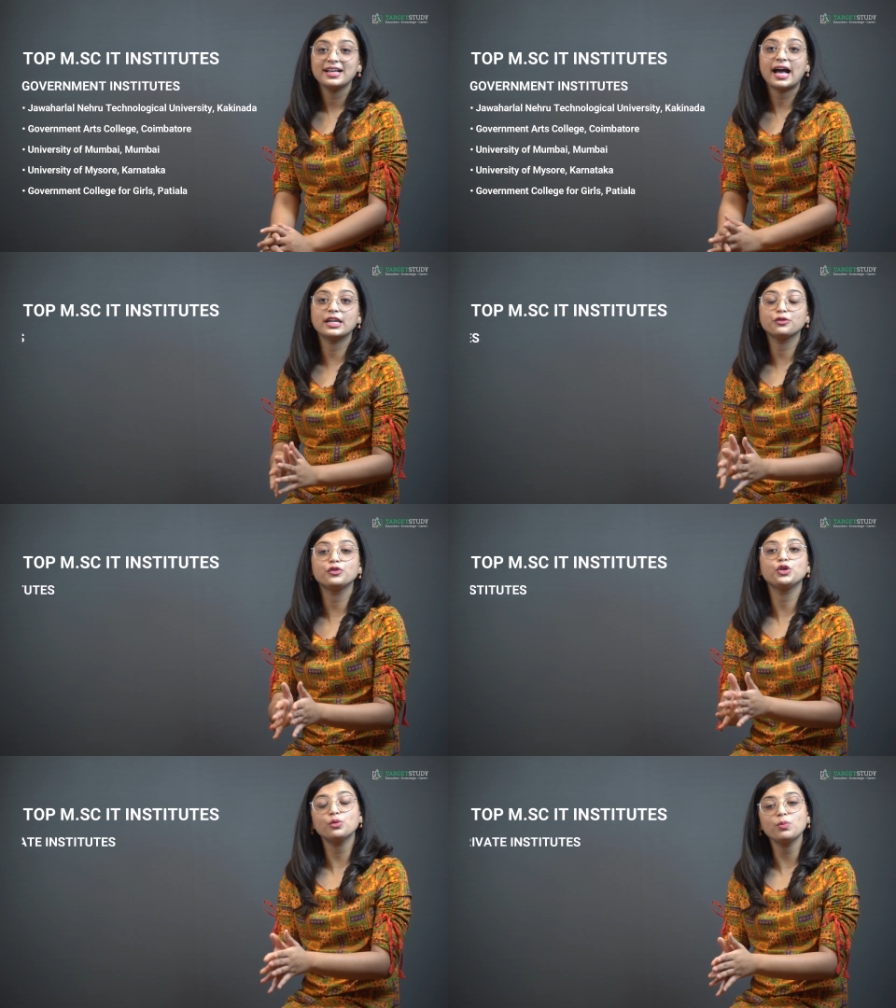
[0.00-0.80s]
And if
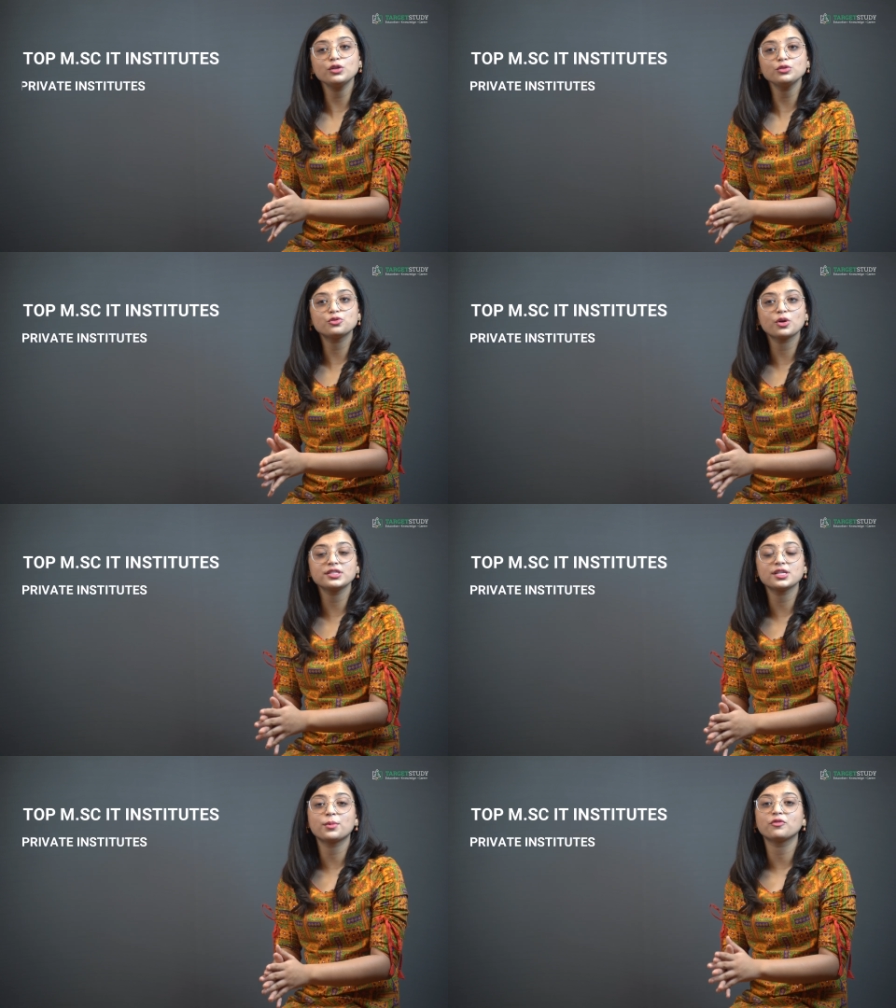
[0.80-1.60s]
you want to
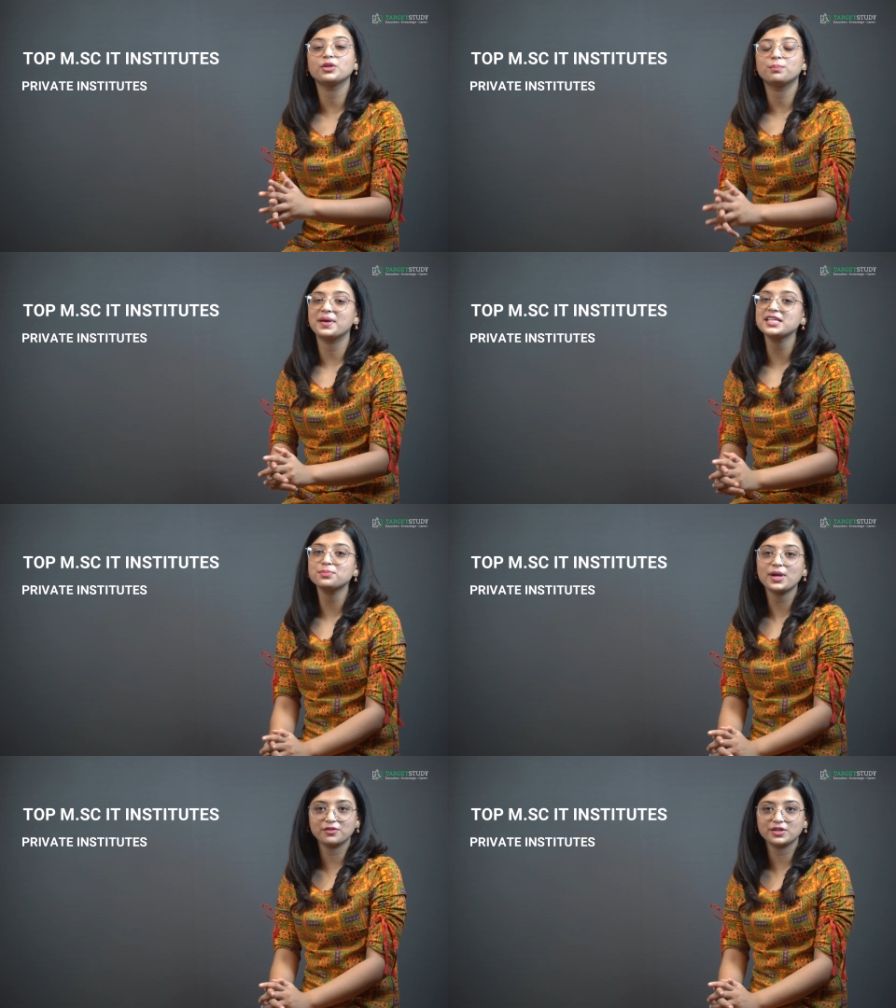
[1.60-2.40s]
join some of the best
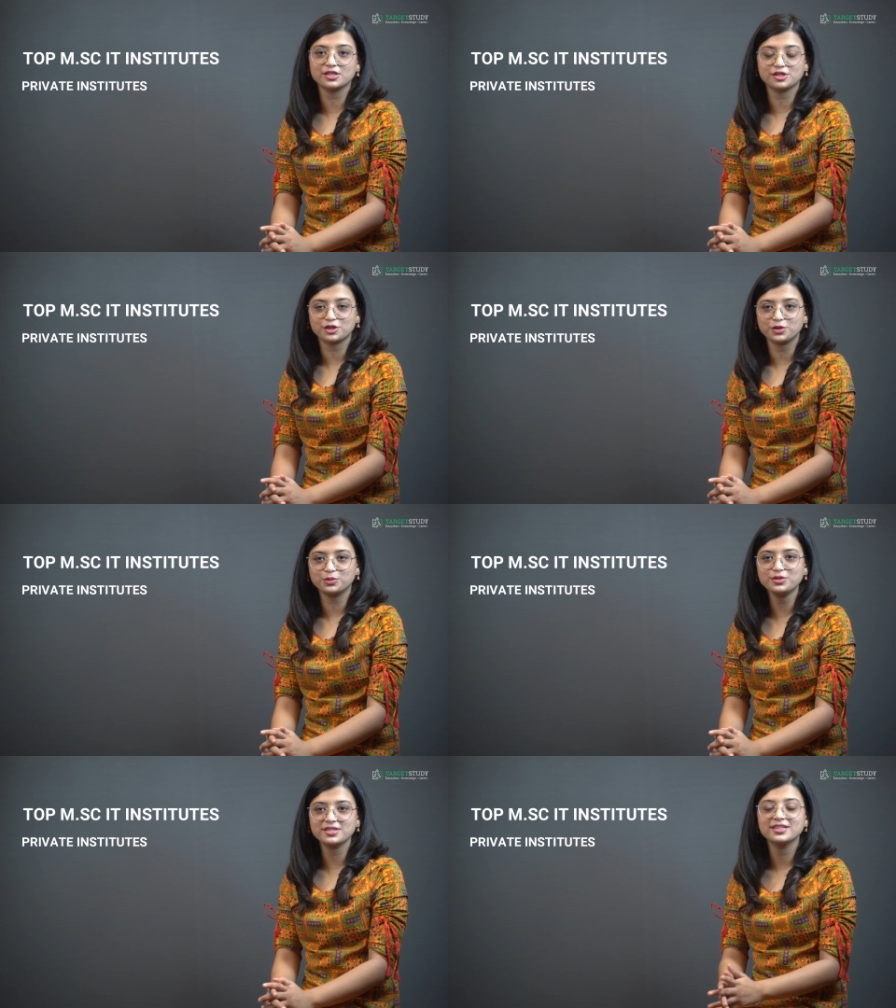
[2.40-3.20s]
private
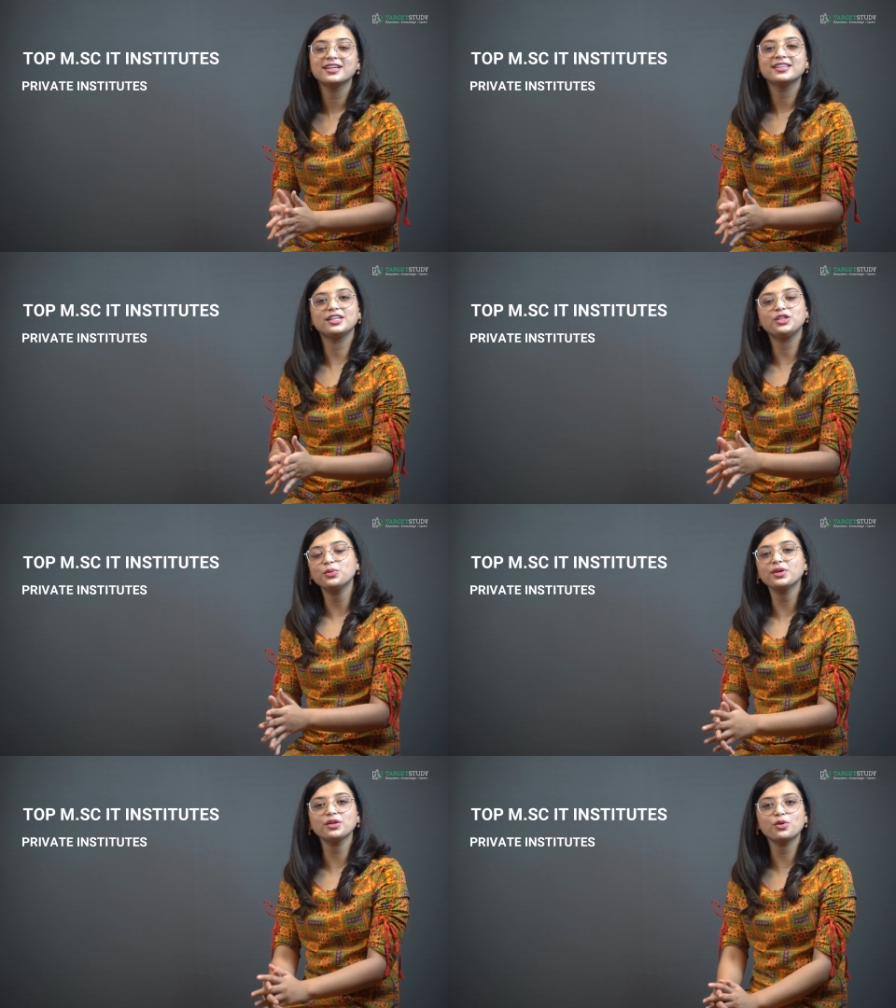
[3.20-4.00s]
institutes, then
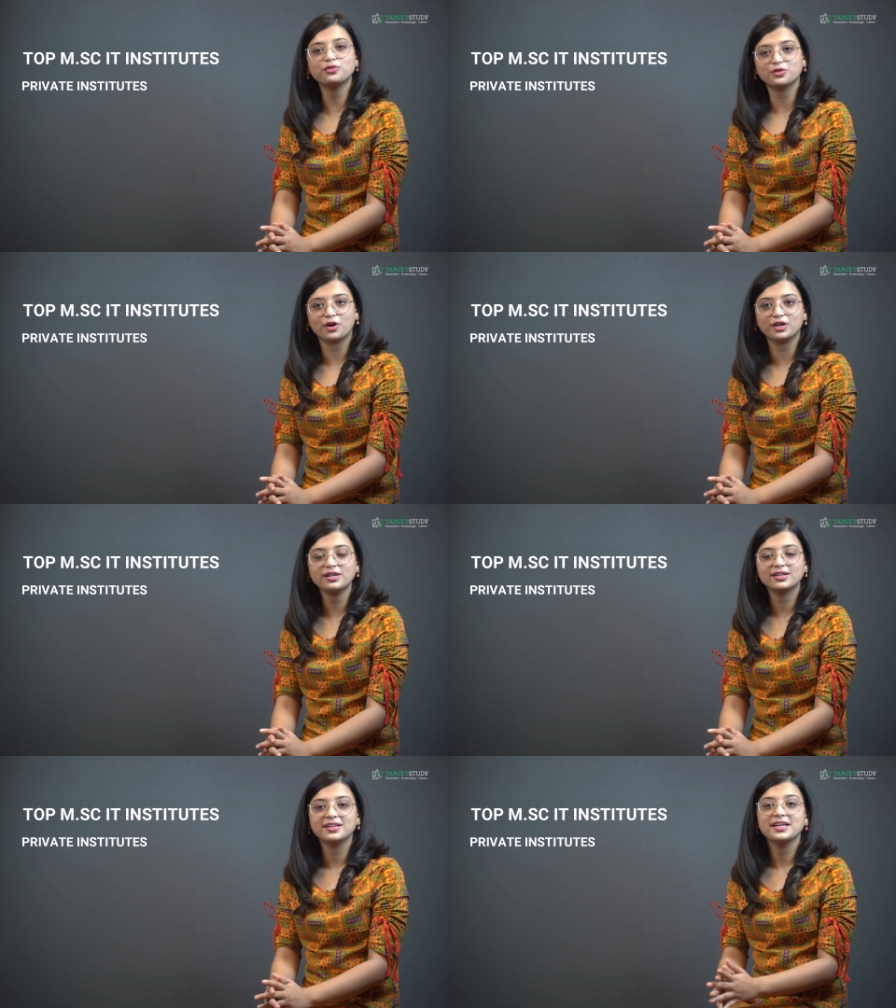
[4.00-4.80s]
you can go for
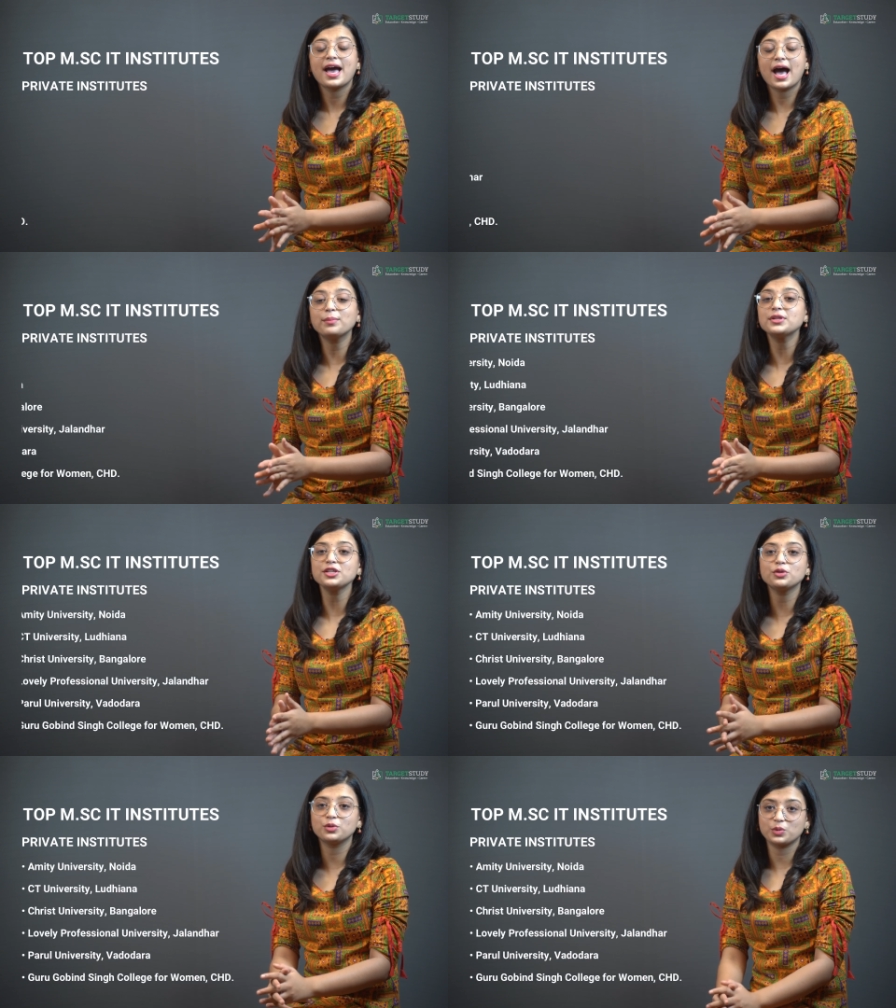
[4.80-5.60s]
Amity
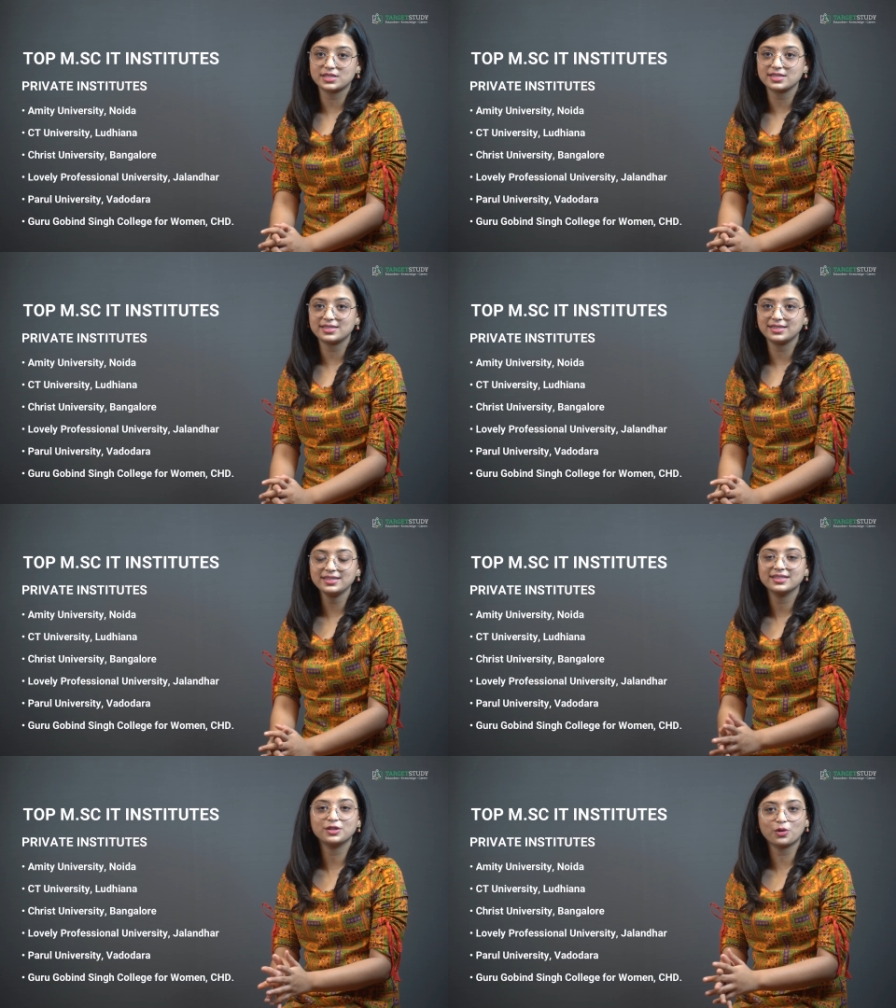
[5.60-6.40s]

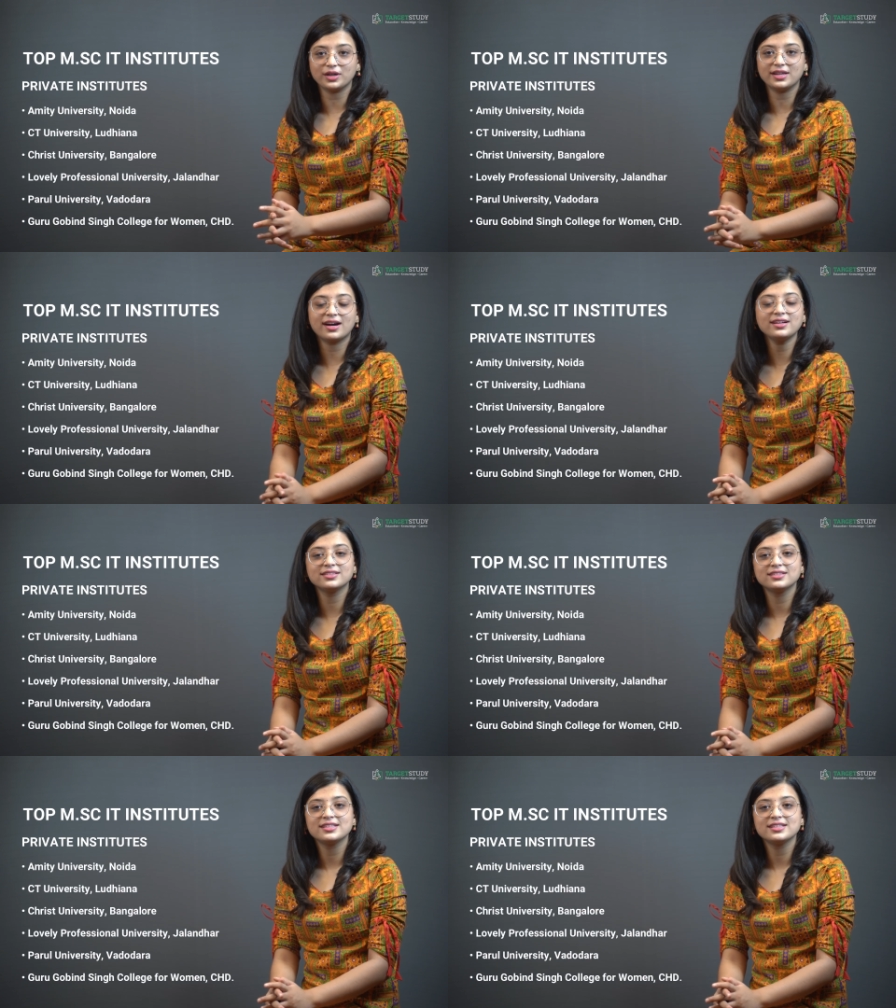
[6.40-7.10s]
University, Noida,